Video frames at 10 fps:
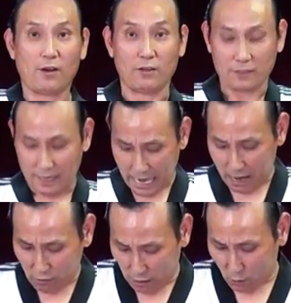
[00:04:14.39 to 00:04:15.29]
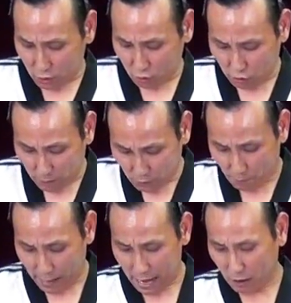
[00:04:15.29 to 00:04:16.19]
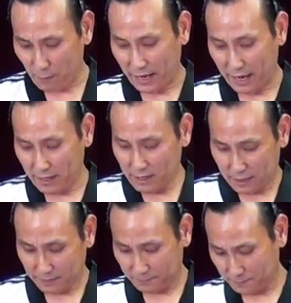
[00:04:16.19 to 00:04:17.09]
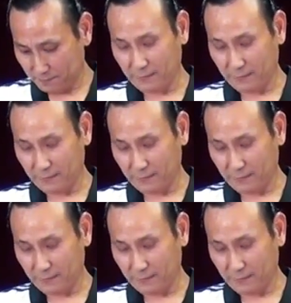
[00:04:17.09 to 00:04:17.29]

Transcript: Here. Now I want you to drop the bottom end